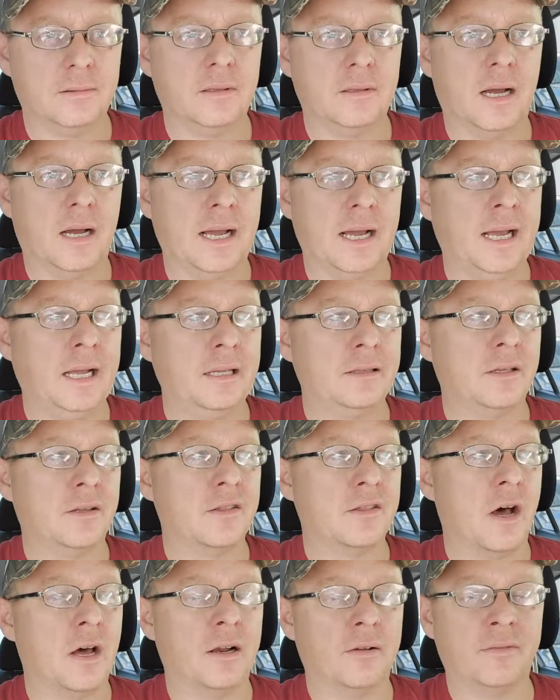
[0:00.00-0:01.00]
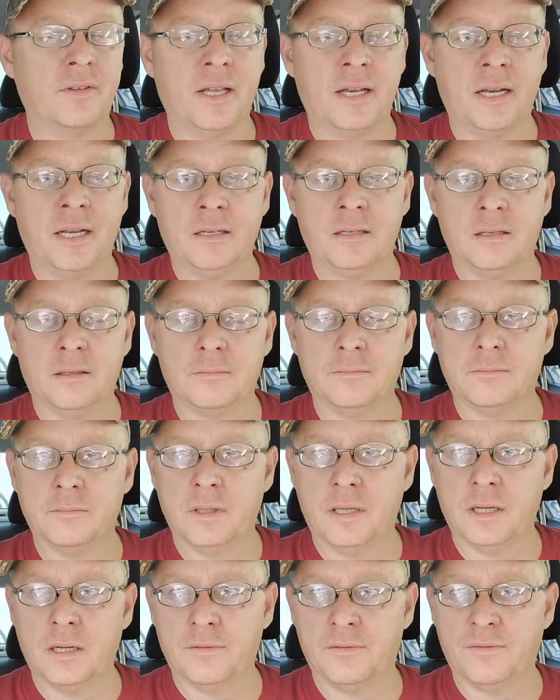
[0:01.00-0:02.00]
I hate the thought of getting
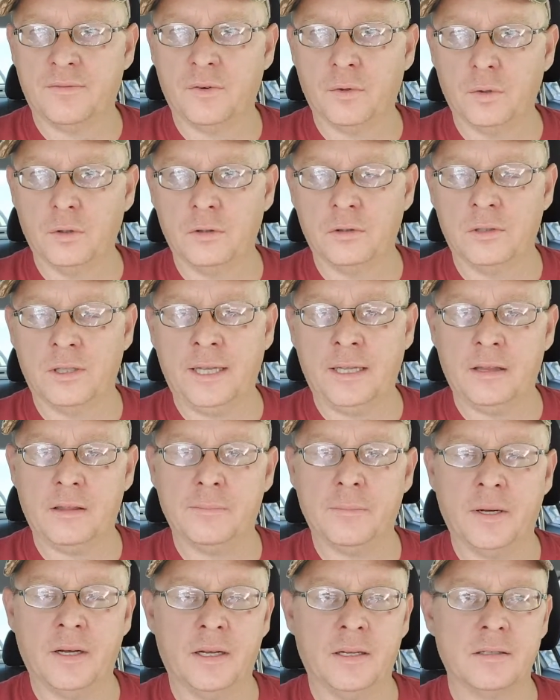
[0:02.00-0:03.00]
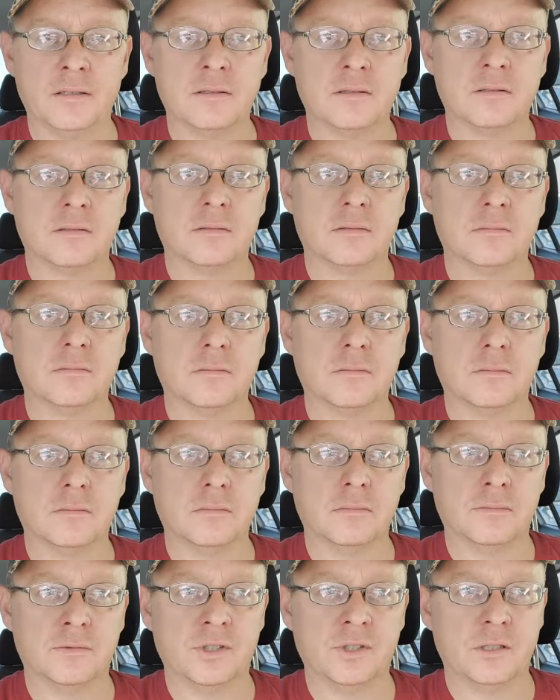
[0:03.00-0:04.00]
a full length bus
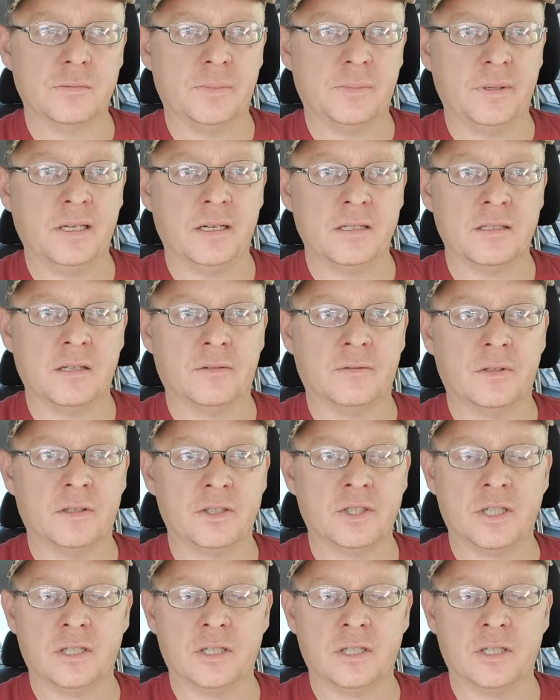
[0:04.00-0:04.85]
just because of the